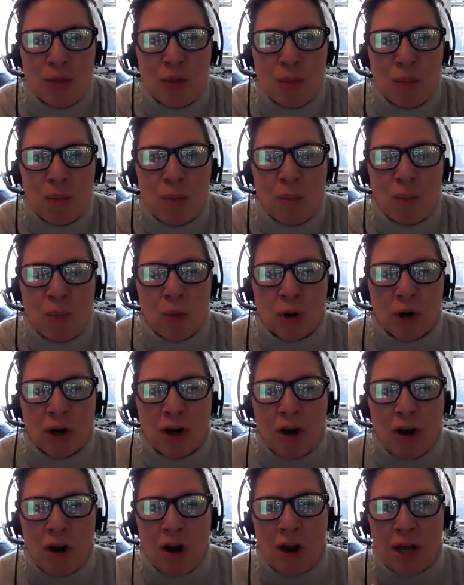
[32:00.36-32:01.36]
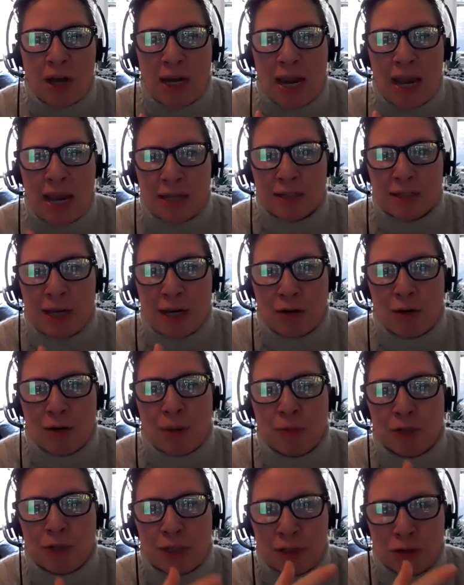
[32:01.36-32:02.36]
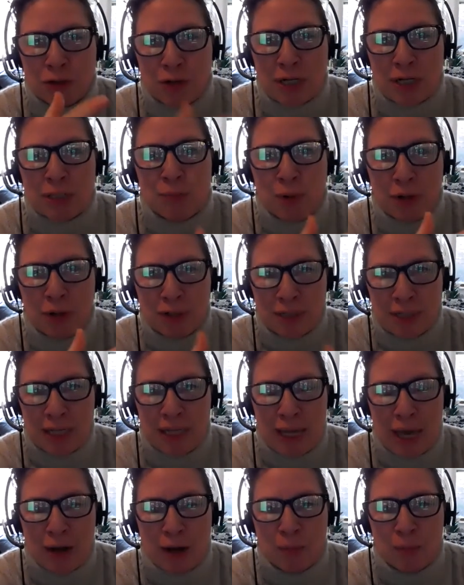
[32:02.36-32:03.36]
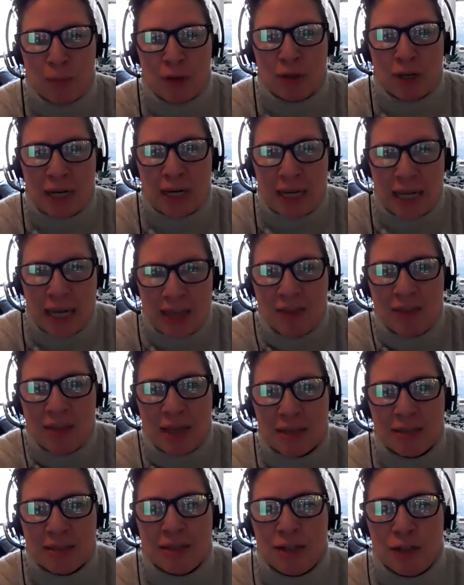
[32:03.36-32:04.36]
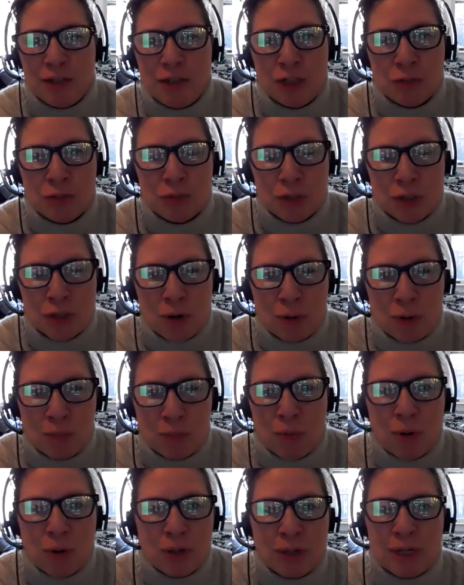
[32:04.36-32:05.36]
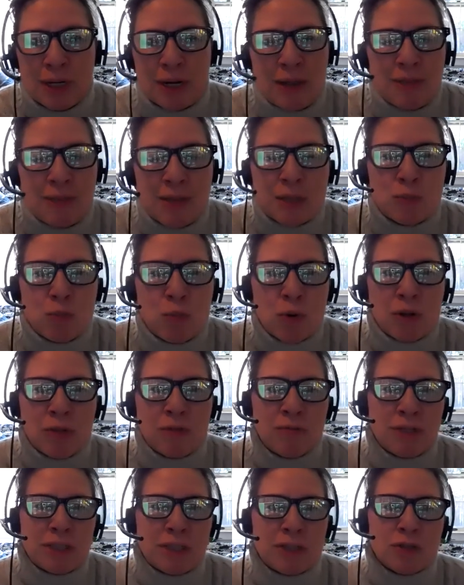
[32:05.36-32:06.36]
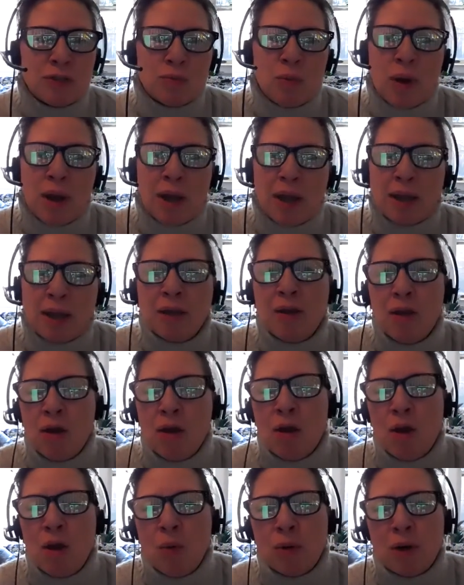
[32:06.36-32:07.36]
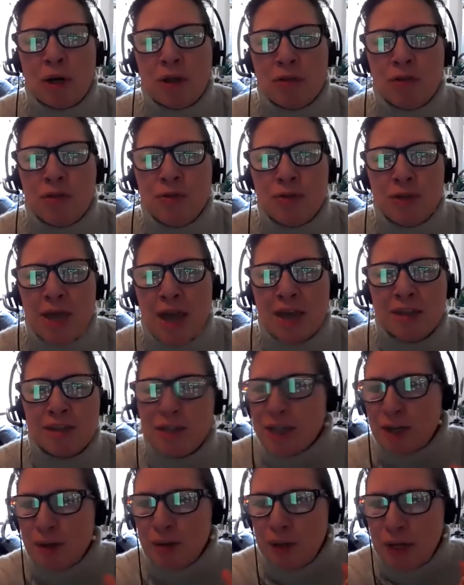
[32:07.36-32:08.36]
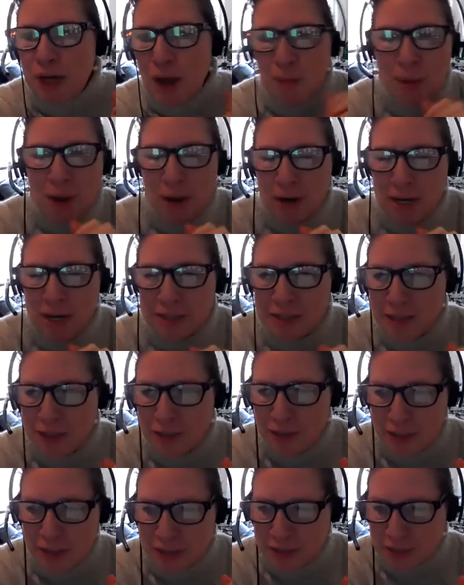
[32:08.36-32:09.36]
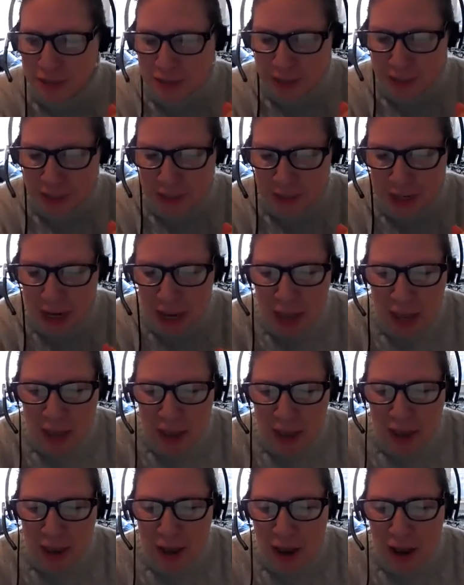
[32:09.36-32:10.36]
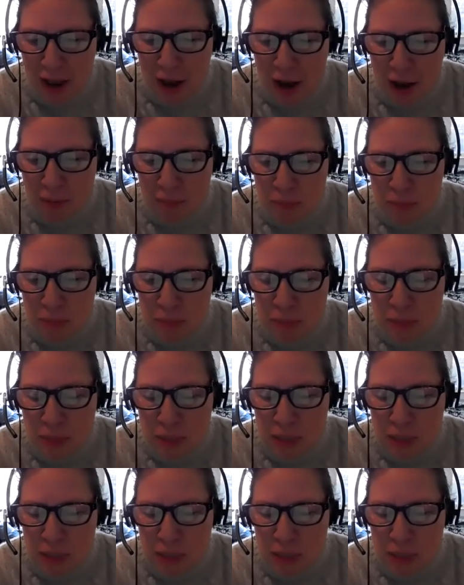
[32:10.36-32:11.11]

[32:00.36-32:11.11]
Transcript: the work on anti-corruption, transparency, accountability in the SDGs was so important, and that's one of the reasons why we're enthusiastic about SDG 16. Um,